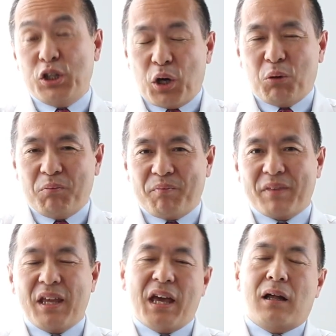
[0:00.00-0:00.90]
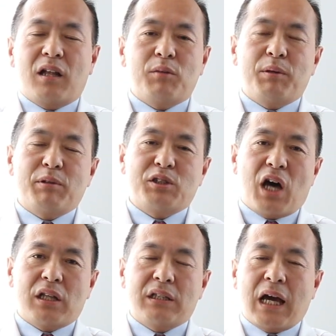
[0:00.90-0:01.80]
No, a lot of people
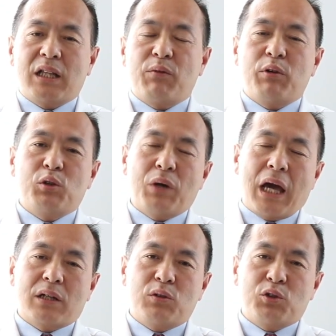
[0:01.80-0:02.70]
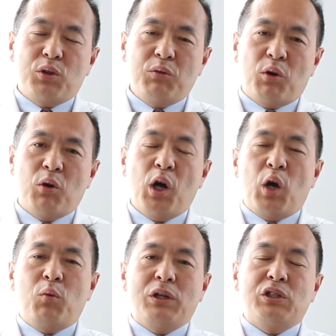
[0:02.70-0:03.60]
thought that when we do egg retrieval,
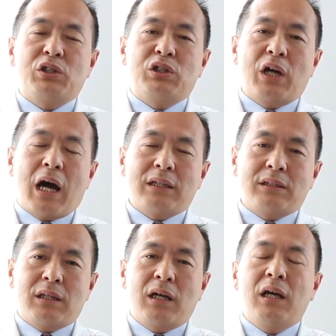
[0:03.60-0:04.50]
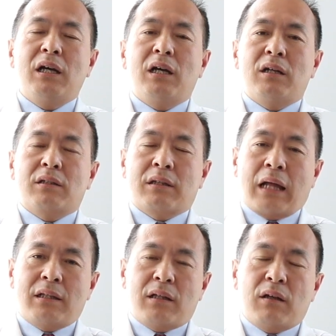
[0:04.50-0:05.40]
we just uh,
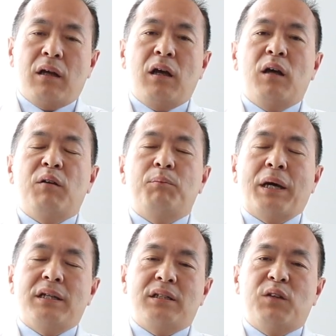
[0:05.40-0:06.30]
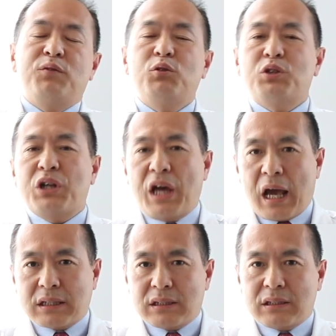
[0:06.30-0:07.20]
get the patient future
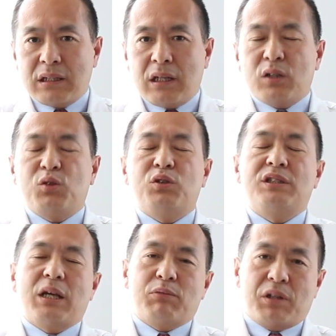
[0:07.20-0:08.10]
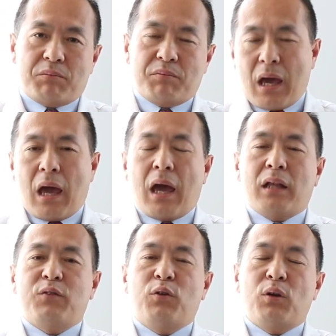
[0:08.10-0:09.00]
eggs to save them.
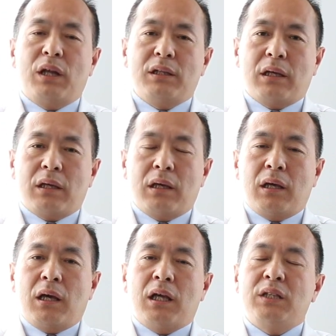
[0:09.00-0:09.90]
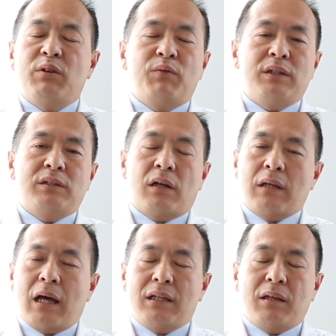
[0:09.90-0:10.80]
And for a lady, even
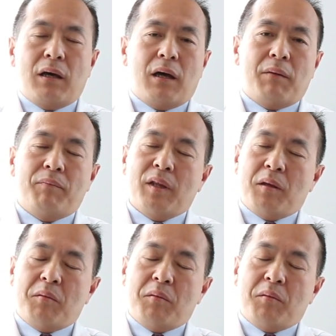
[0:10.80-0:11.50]
without any uh,